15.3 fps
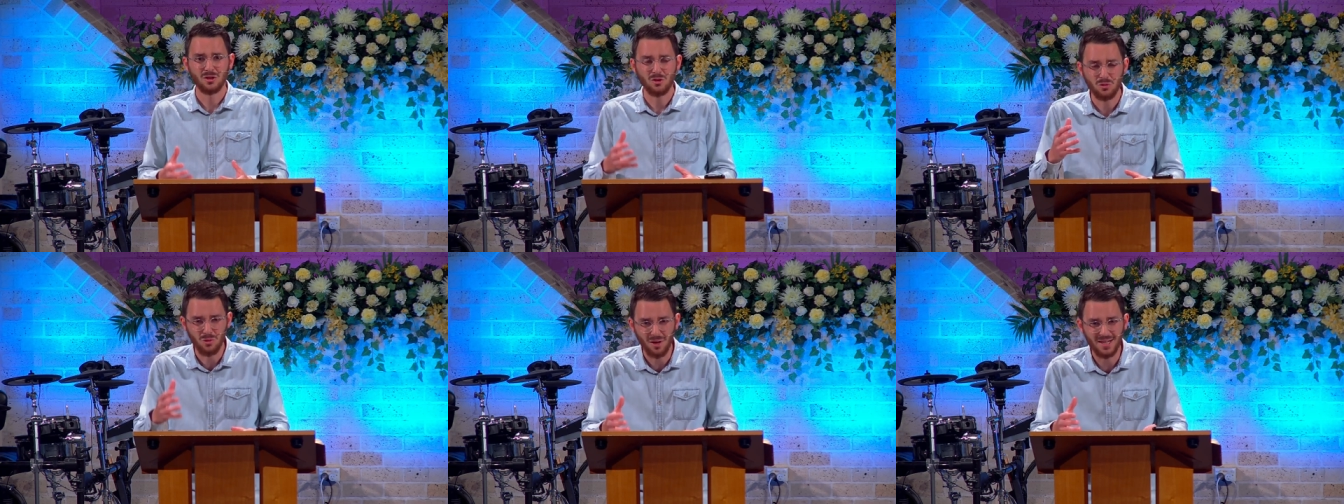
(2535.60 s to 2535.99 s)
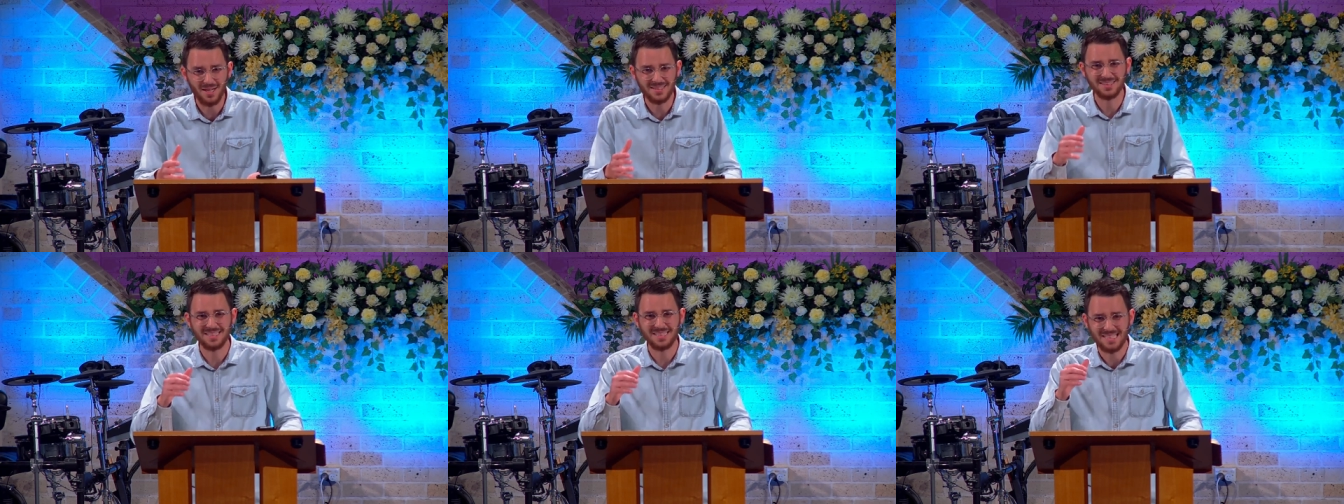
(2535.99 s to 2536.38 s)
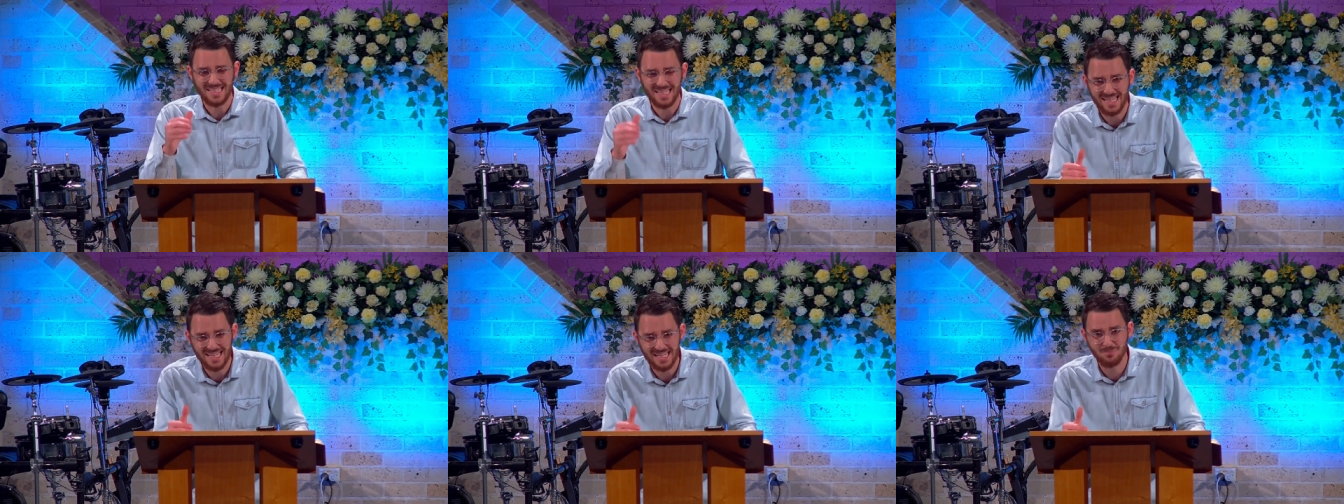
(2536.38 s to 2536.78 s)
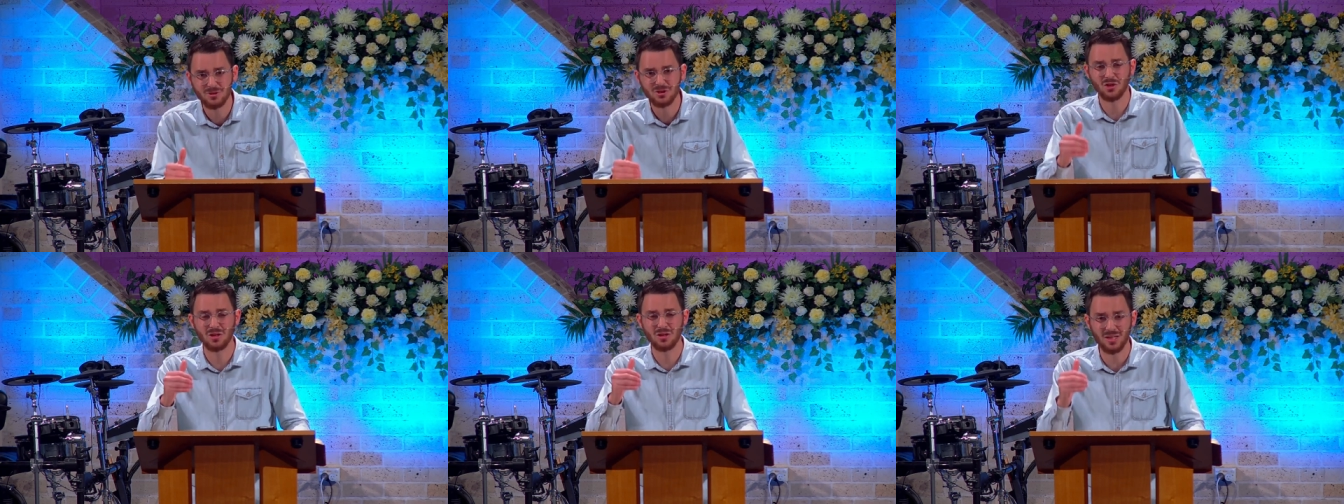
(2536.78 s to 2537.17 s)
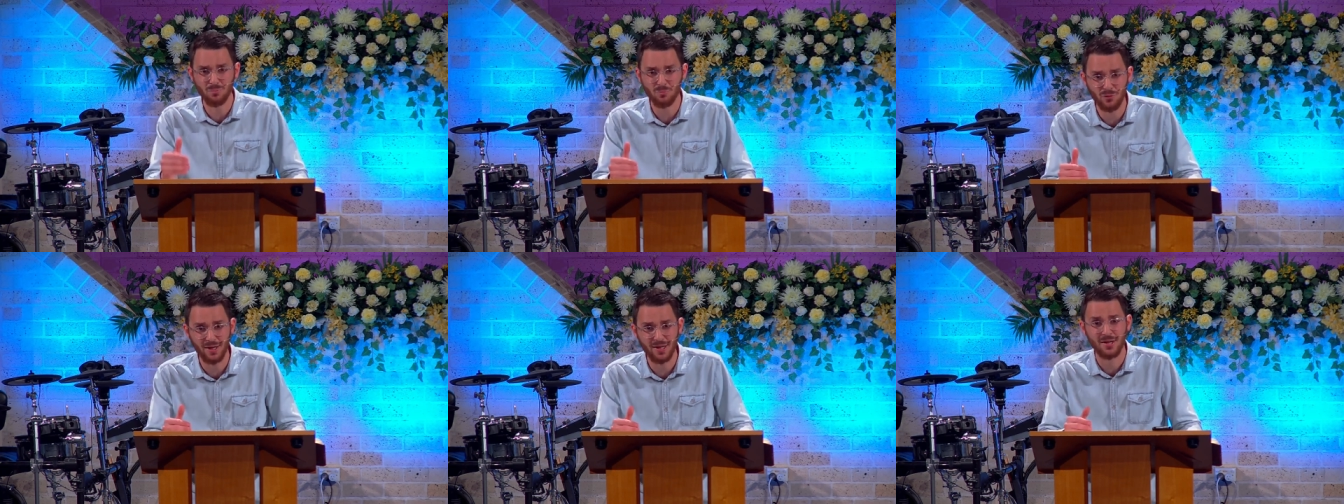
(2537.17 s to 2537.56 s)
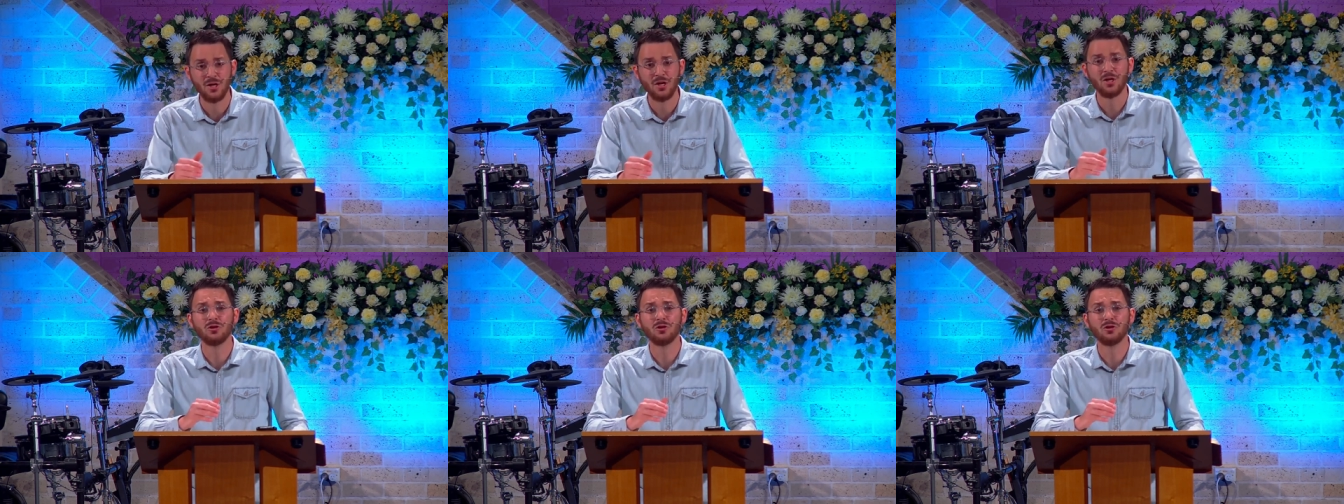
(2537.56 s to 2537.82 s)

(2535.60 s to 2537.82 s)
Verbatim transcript: Christ came to liberate.